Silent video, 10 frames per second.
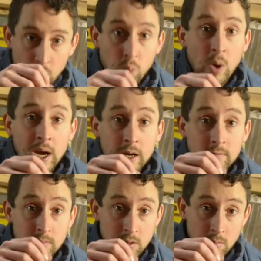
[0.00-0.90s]
away
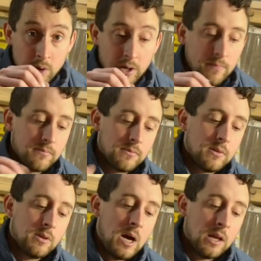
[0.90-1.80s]
from the motor,
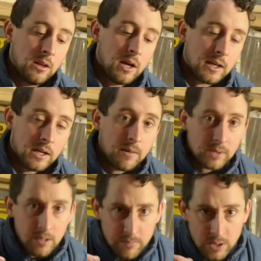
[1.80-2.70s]
unlike an
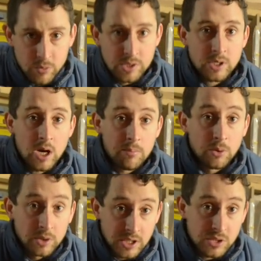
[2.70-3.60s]
upcut bit, which is kind of
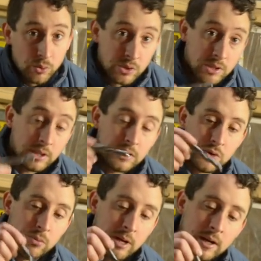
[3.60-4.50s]
pulling it towards it like a
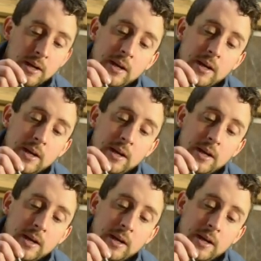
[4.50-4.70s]
drill bit.